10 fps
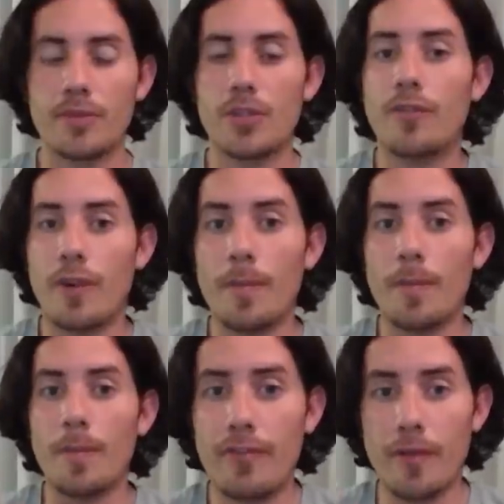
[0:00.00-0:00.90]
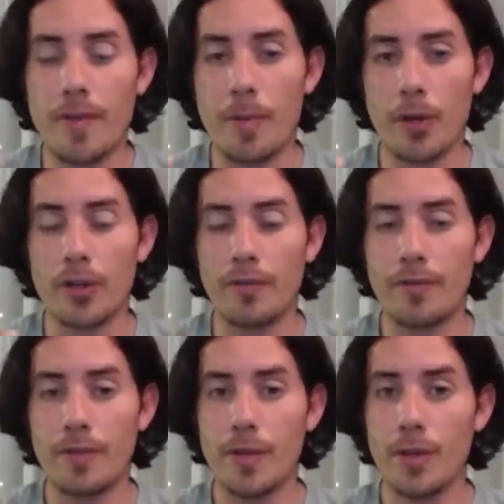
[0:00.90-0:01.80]
So from the point of
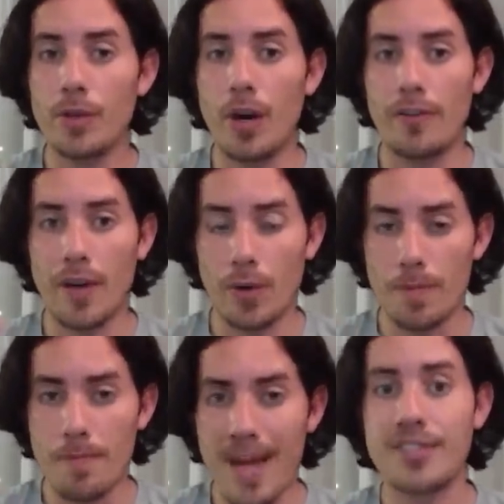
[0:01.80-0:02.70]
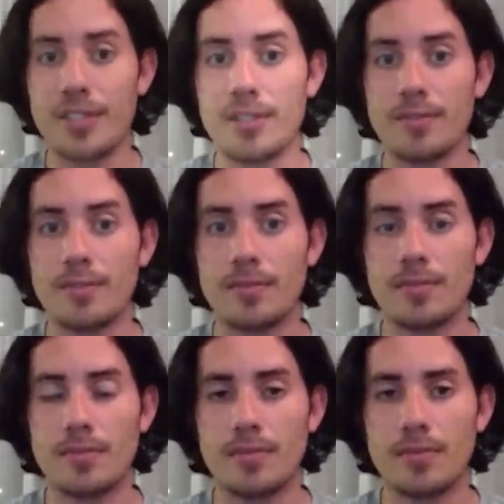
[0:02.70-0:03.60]
view of our matter,
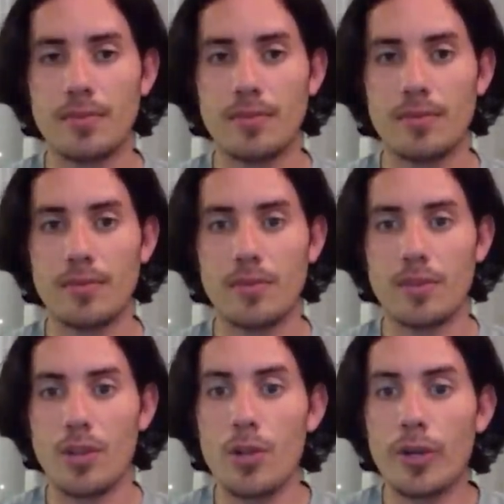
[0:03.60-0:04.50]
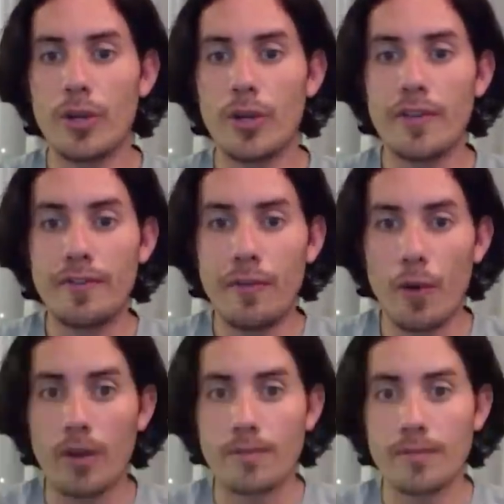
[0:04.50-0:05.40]
looking
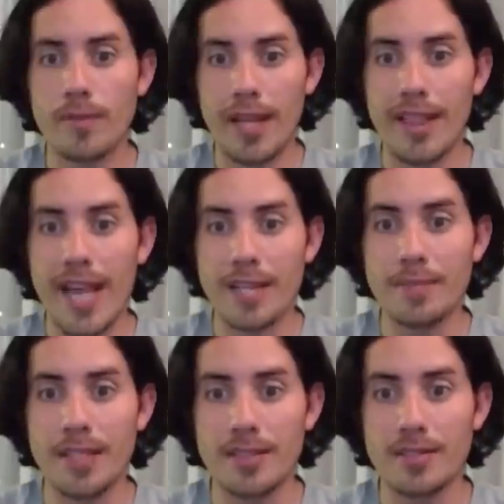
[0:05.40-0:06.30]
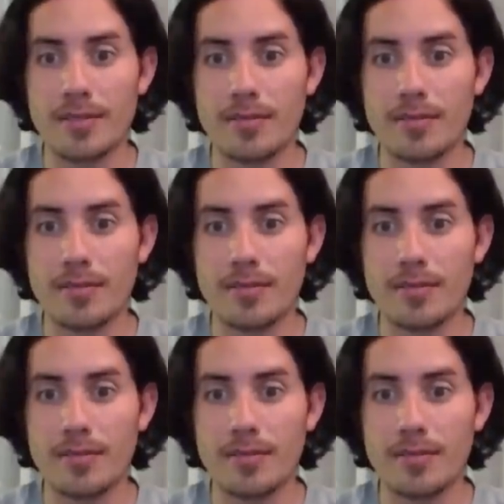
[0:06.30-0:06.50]
for enlightenment,